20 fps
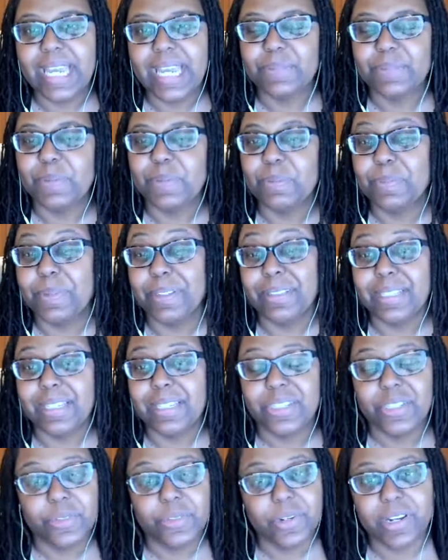has been built
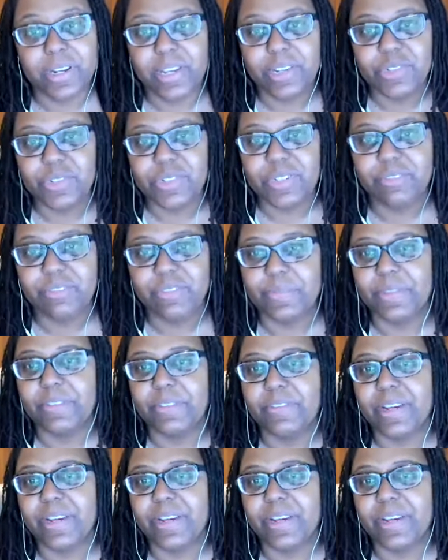into our country from the